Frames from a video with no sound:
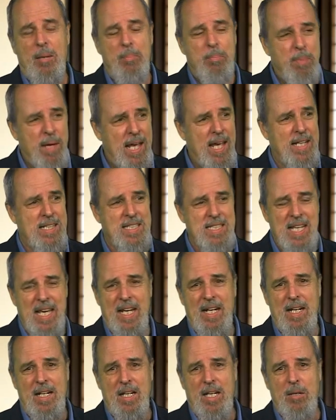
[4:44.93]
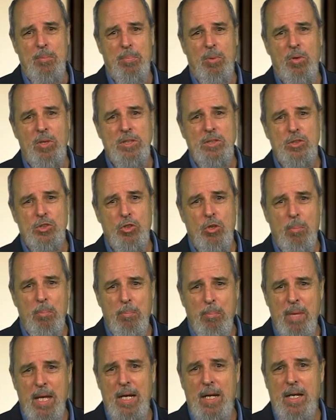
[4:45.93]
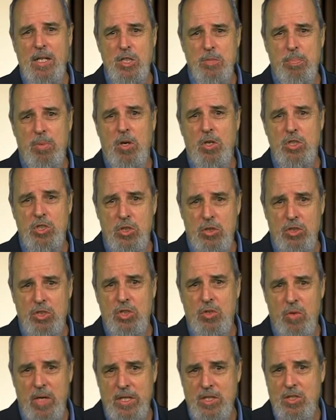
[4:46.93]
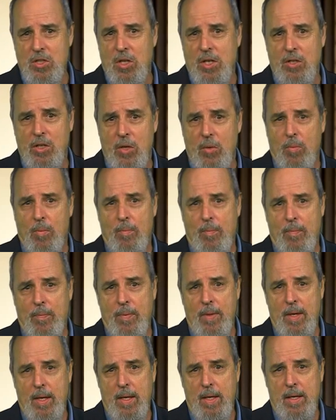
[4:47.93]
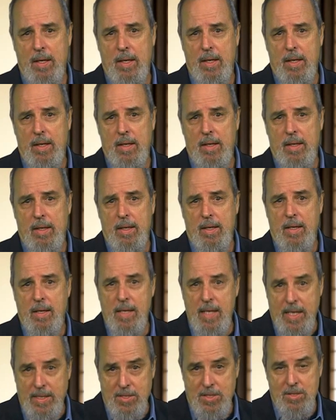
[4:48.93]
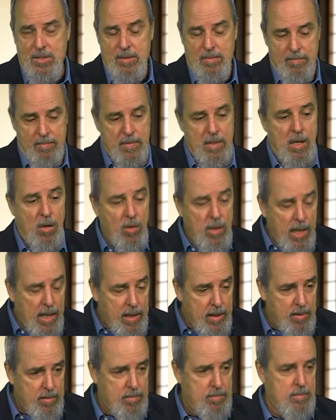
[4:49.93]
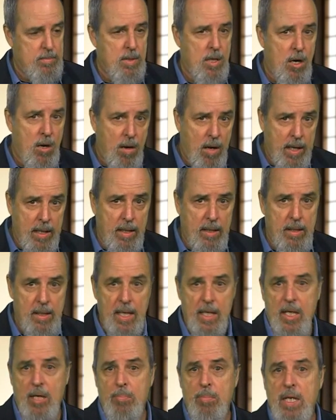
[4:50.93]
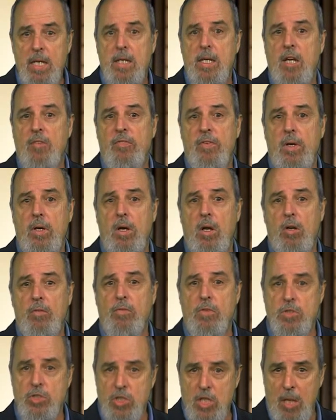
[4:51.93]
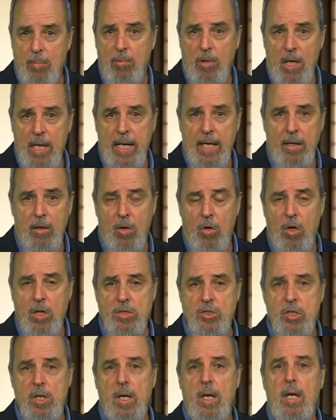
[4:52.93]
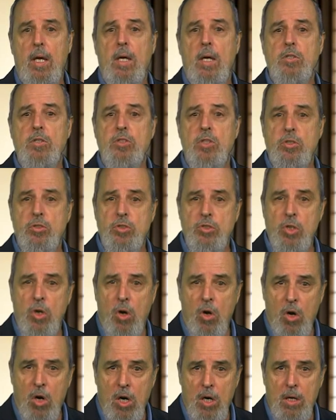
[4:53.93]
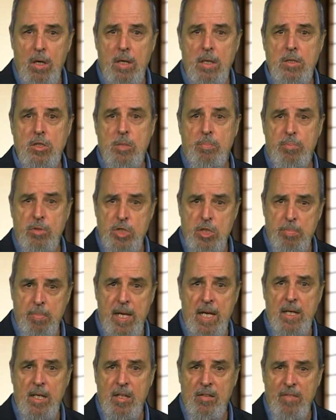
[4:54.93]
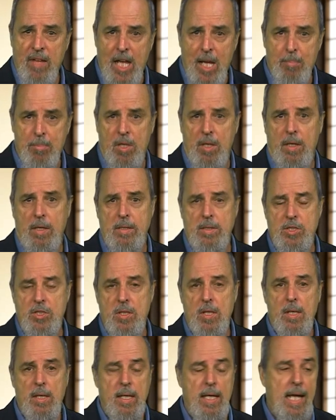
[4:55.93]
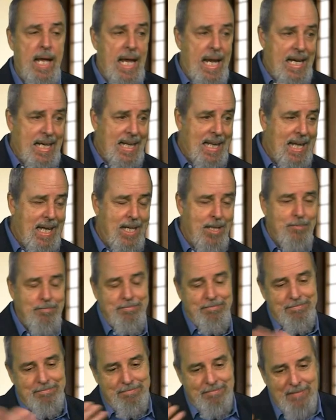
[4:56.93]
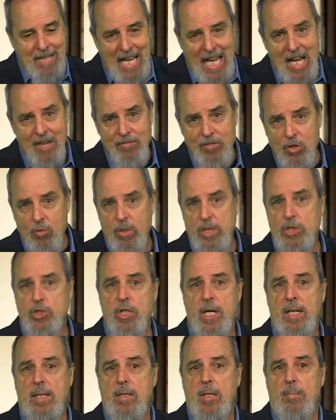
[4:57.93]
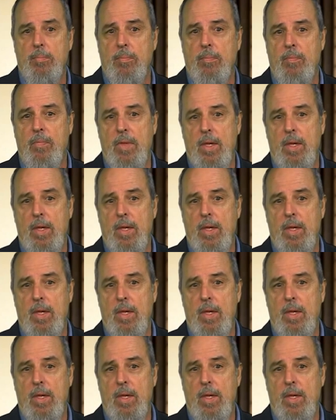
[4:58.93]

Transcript: A bad tenant can put tremendous personal stress on you. Yes, okay, all right. It can be difficult for some landlords to talk to prospective applicants and then have to reject them.